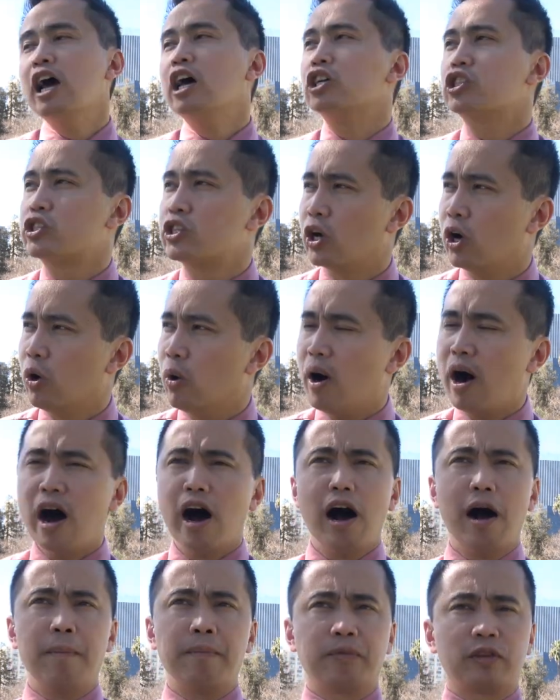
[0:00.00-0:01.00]
So
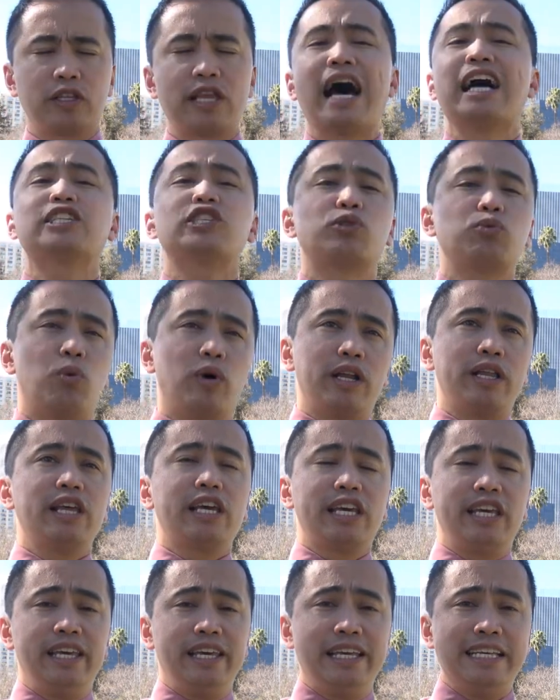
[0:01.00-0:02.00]
um, that's one of the
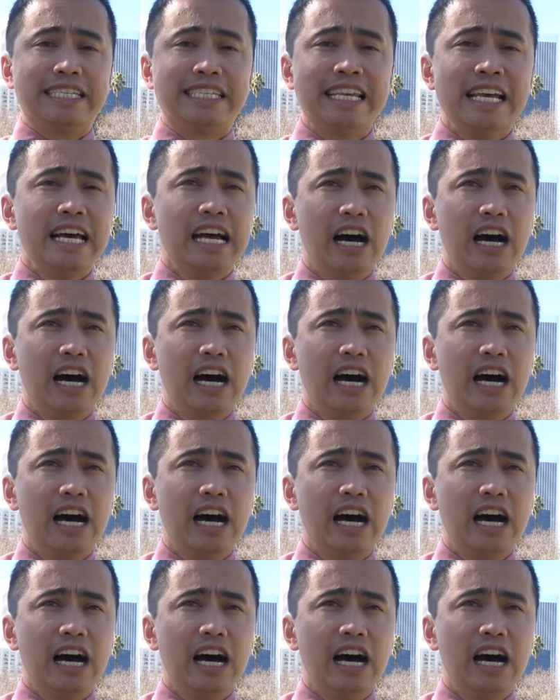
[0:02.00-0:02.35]
keys.